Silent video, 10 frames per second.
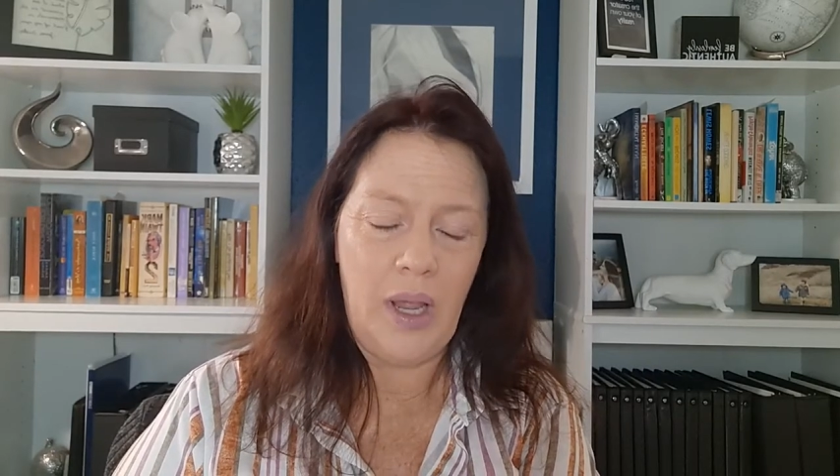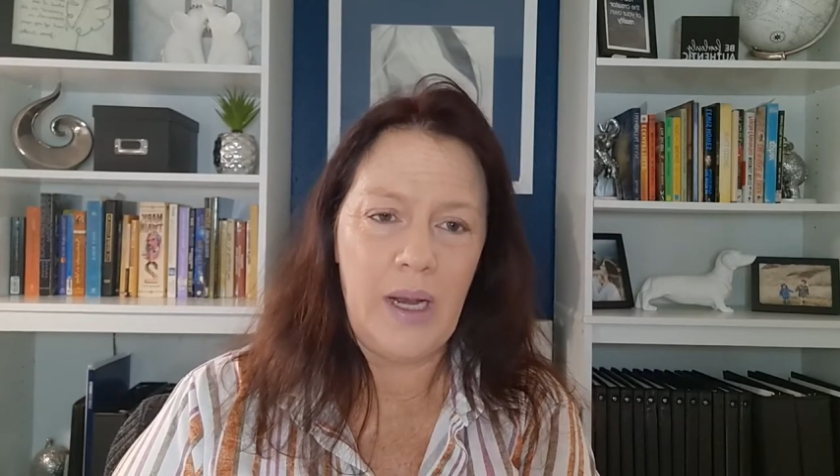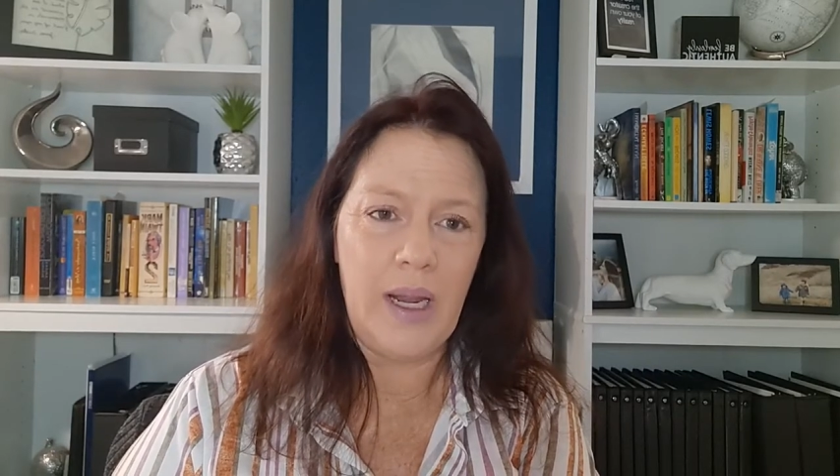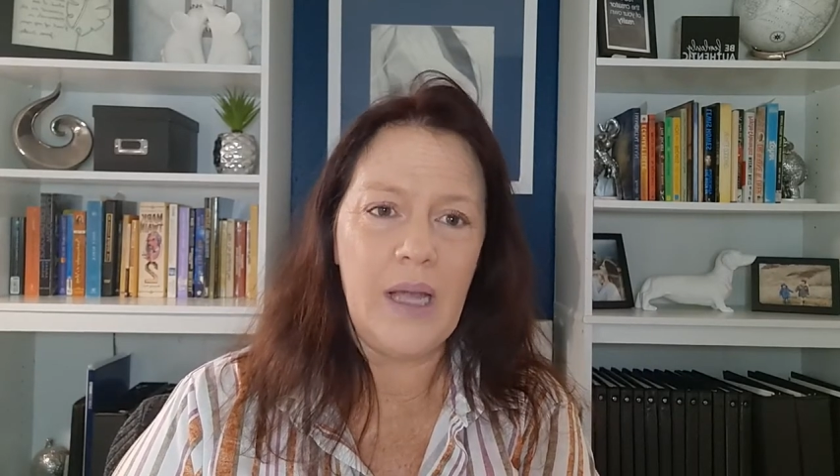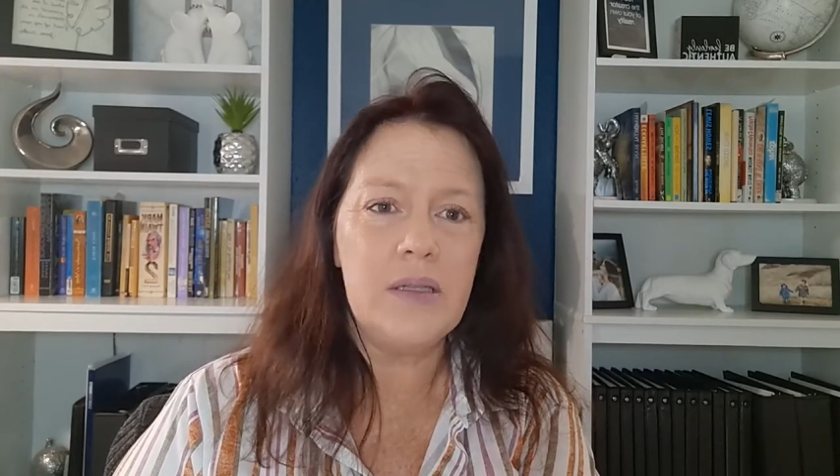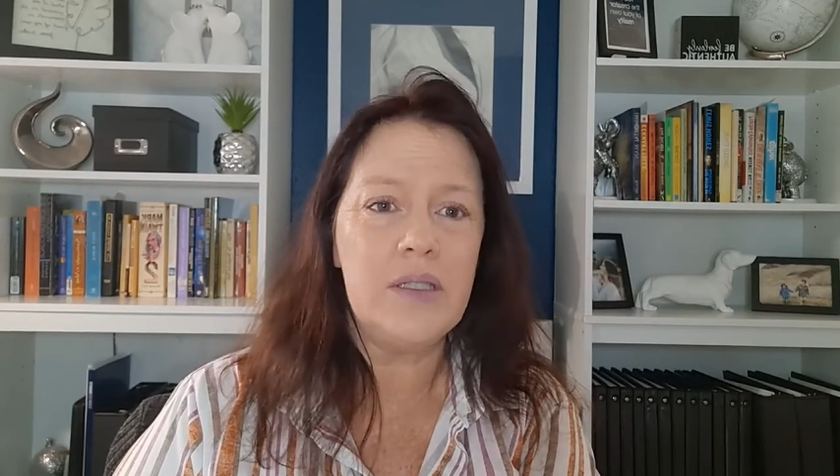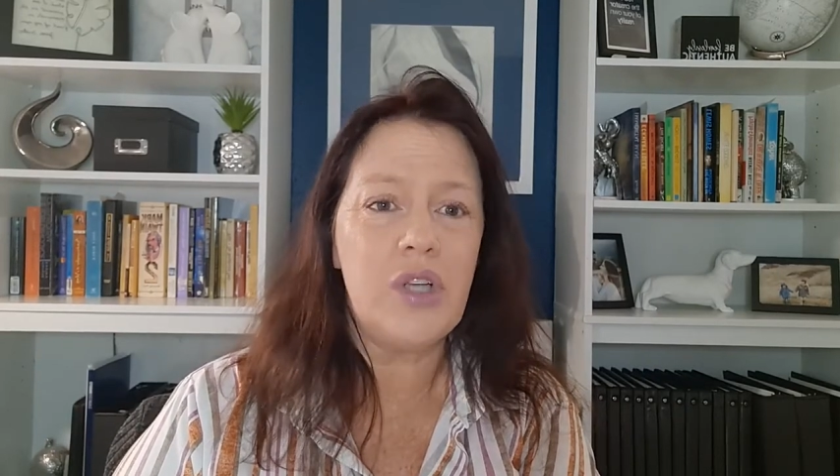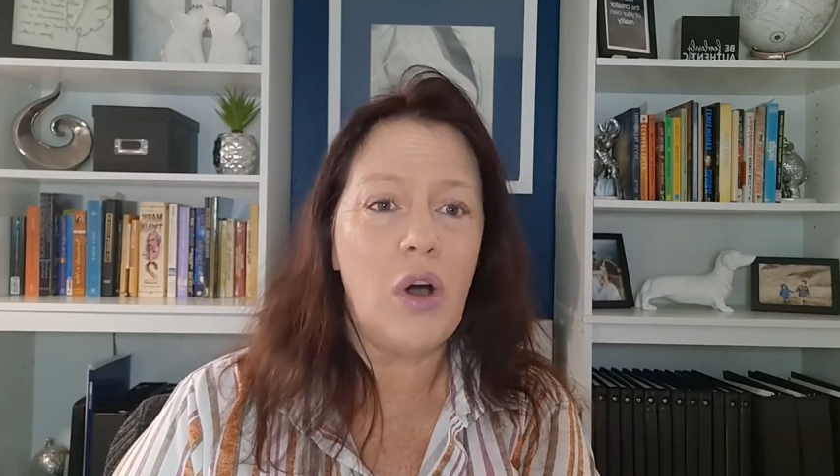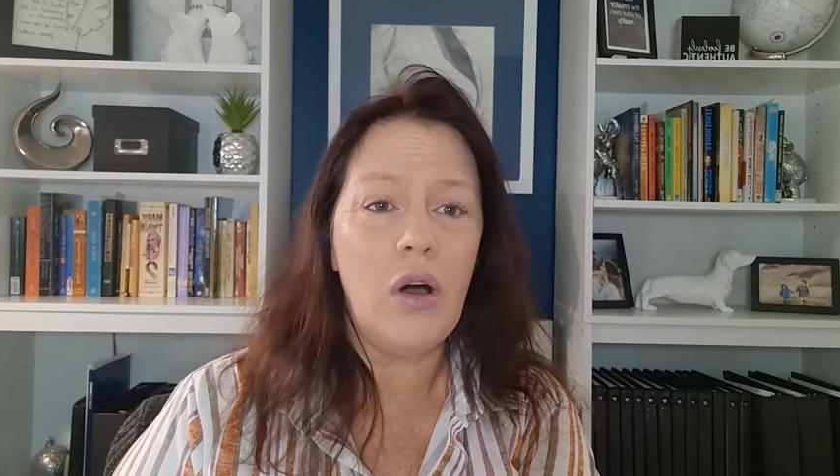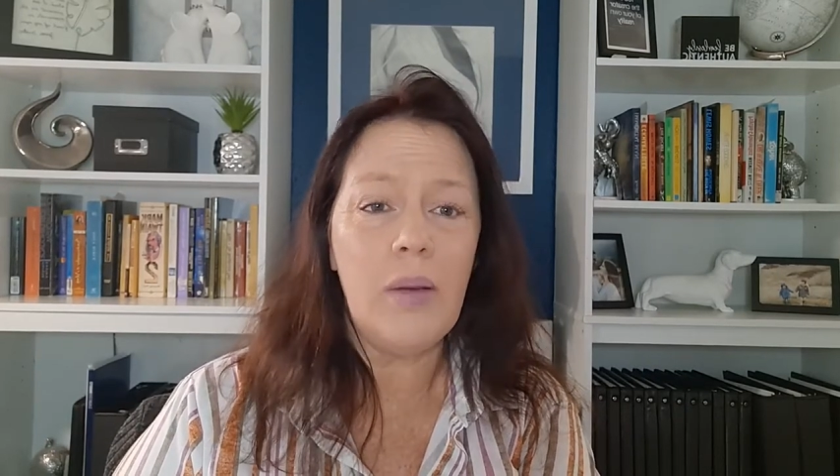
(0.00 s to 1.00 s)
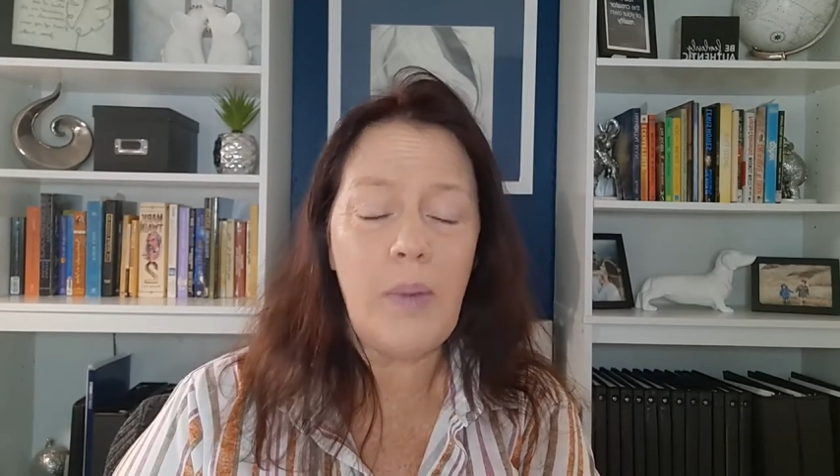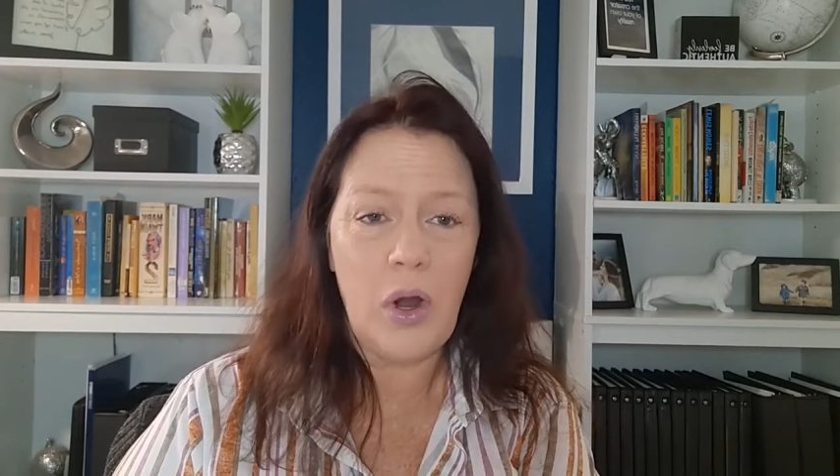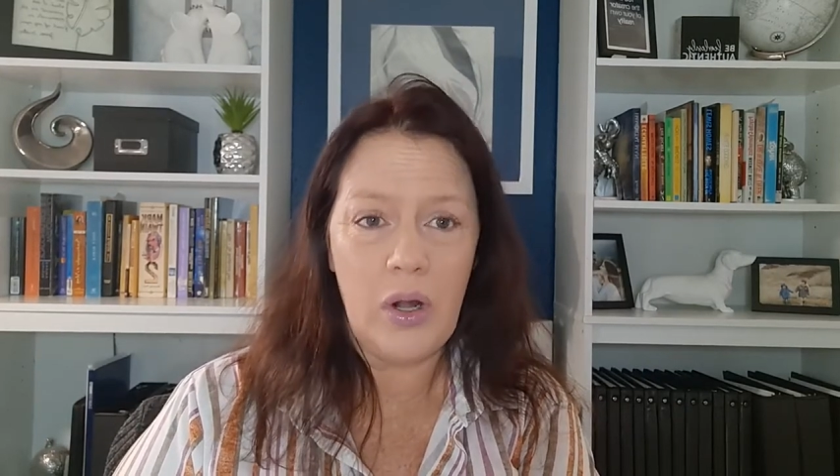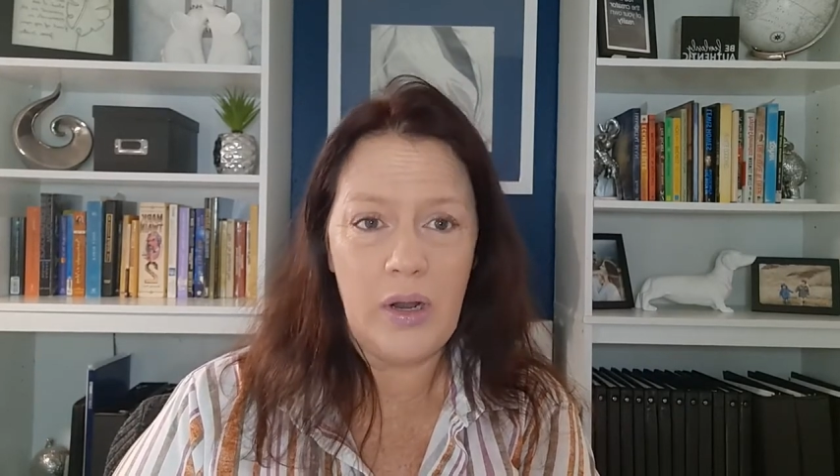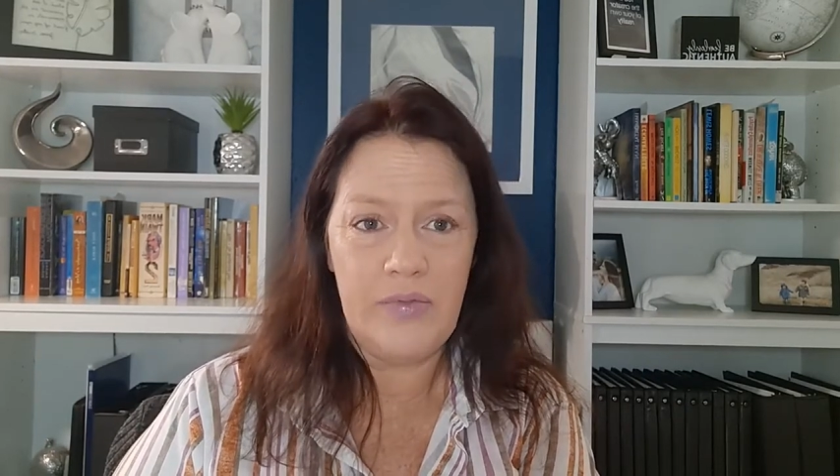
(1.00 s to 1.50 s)
And again, it's all
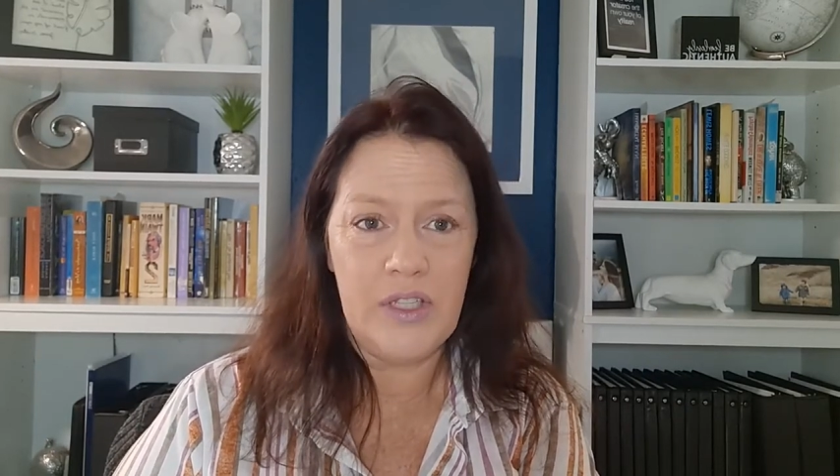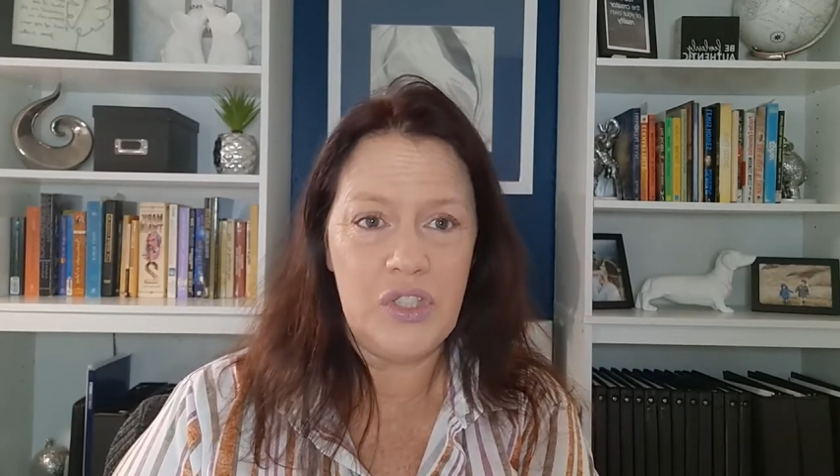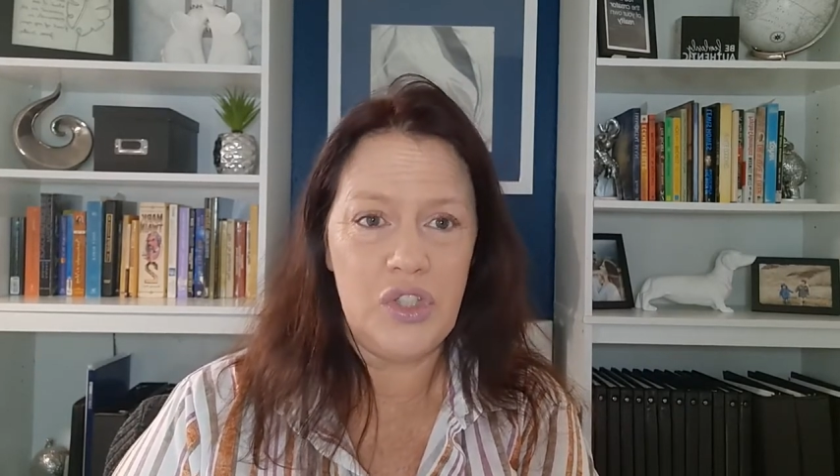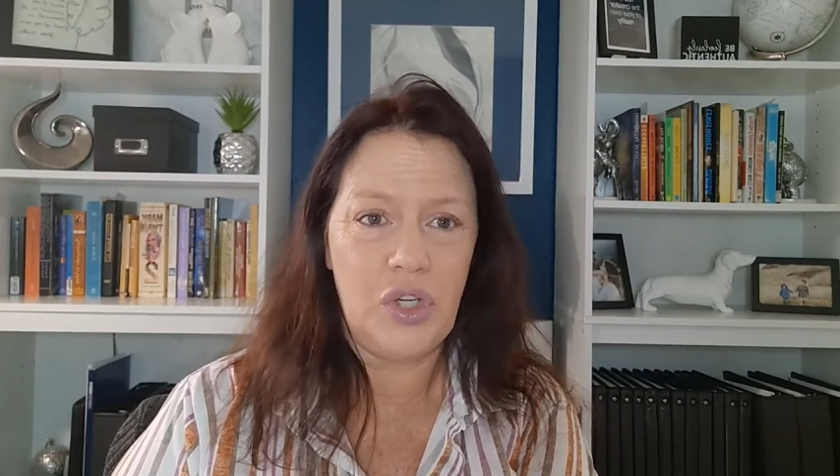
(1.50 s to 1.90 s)
part of this